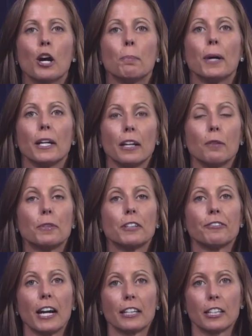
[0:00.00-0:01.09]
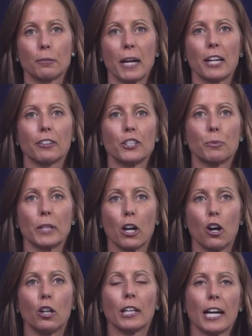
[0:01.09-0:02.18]
But the fact of the matter is, we
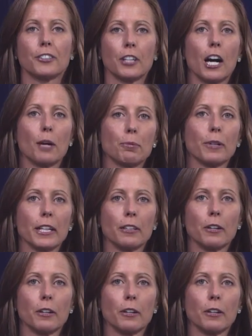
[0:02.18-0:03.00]
all had to operate.